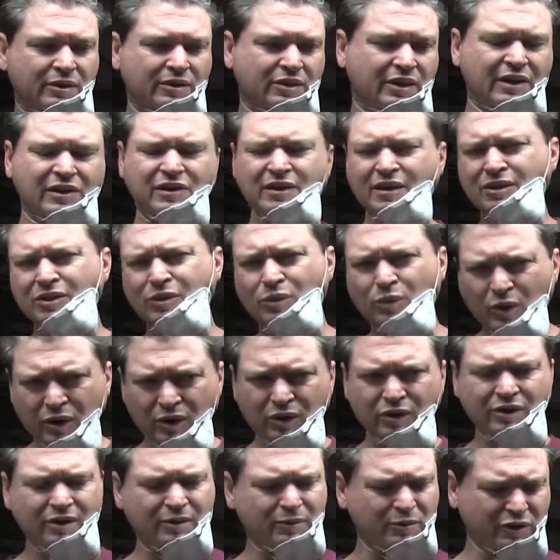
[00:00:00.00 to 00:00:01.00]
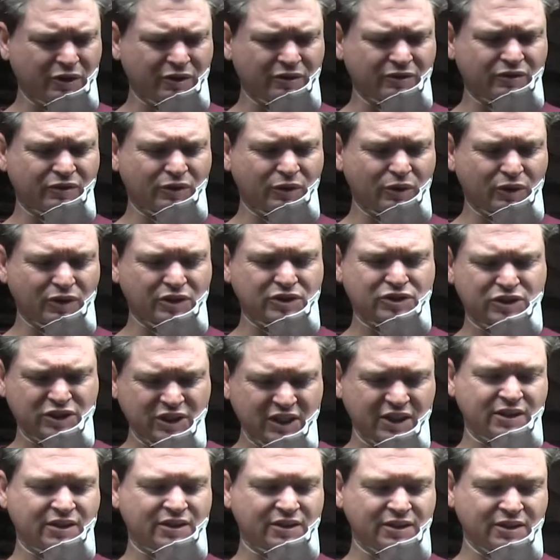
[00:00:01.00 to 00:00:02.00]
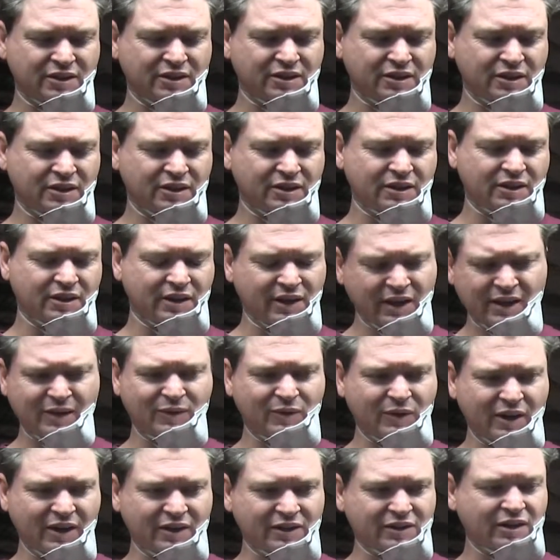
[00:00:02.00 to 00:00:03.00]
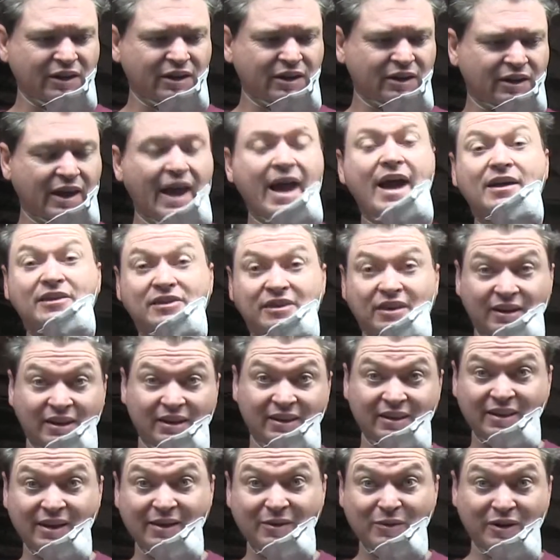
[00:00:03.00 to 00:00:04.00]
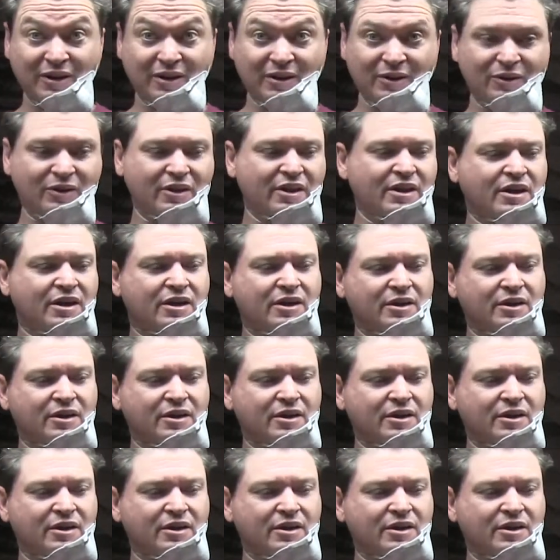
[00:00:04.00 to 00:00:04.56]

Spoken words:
That's not the word I'm looking for. Shit. Anyways, casting. There we go.